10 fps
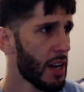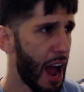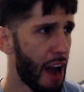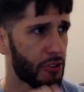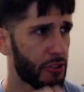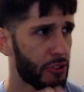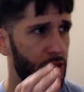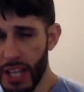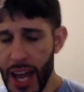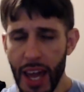After
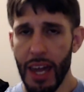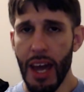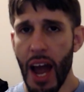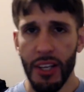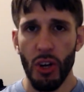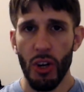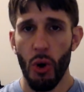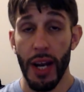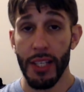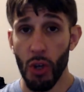today, I know
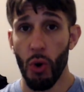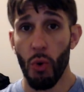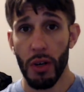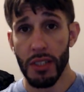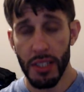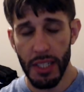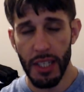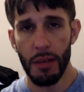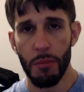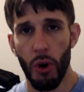what I don't want to see
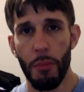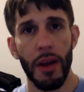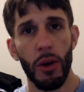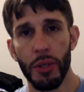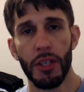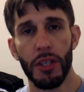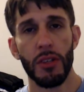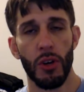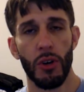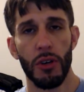anymore. My only
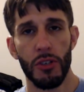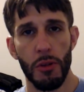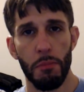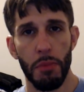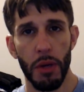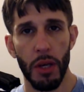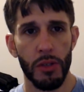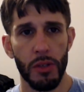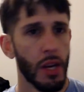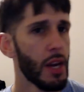concern is the
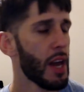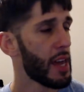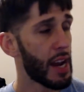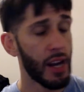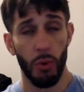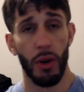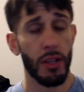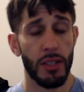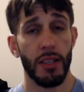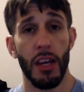Bills, and I don't want to
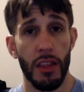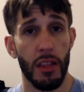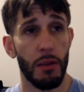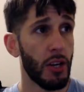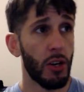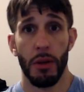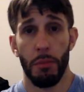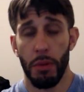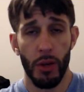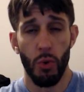see Nathan Peterman
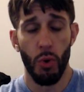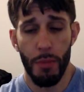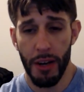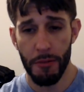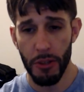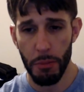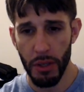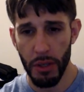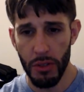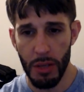play quarterback for the
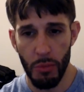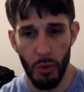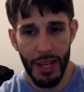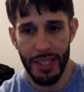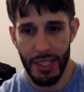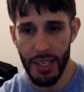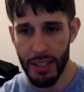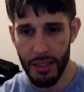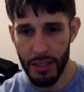Bills anymore. That's it.